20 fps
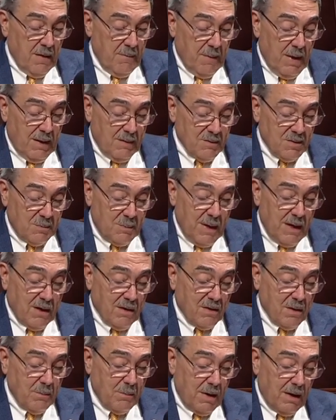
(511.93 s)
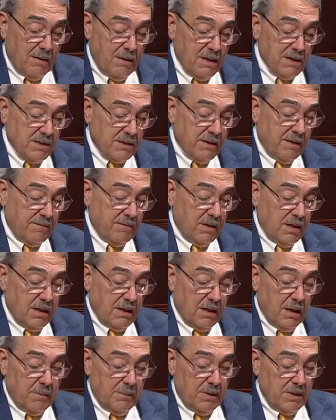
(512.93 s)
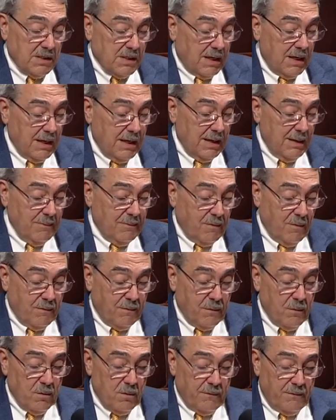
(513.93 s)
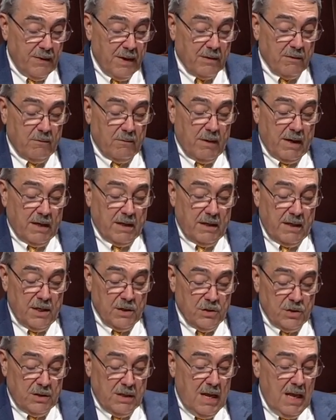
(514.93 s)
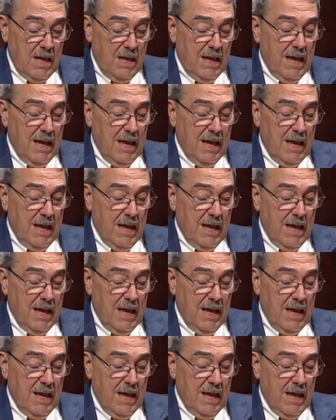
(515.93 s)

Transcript: Madam Speaker, the merits of the Lumbee's claim for full federal recognition